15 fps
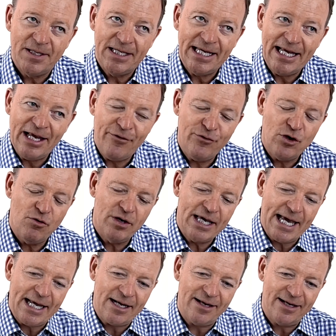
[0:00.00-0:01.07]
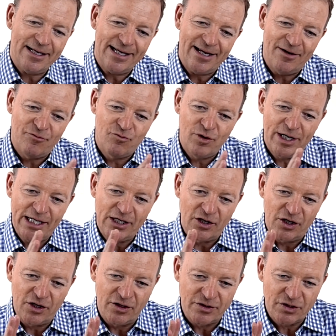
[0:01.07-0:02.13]
if you get a really good
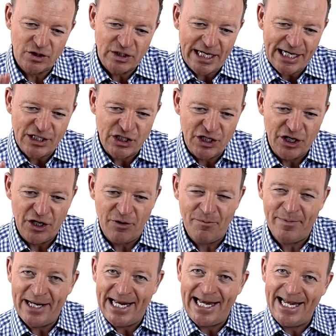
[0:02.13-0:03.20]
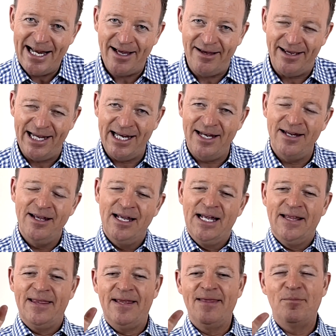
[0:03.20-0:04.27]
consultation and at minute 9,
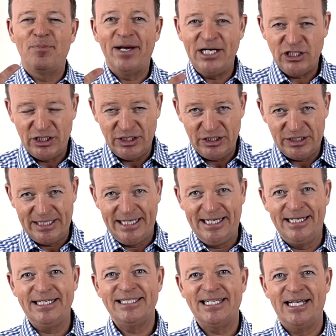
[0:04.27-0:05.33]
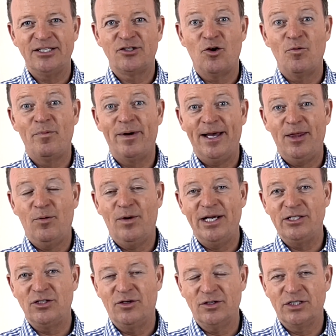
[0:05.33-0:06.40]
then the patient suddenly says, oh, by the way,
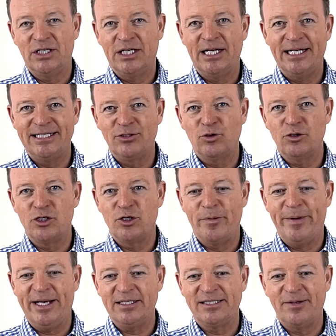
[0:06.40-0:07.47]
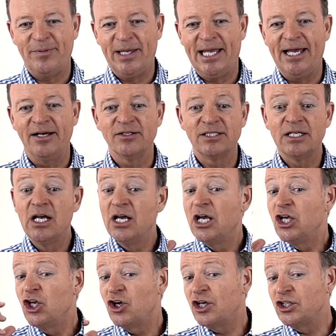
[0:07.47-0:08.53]
doctor, can I talk to you about something else?
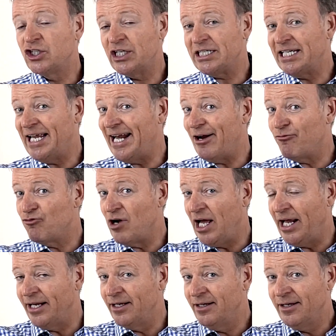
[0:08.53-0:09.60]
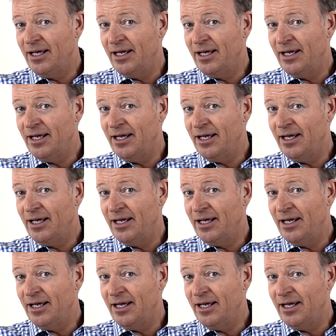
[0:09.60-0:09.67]
You can just let it run,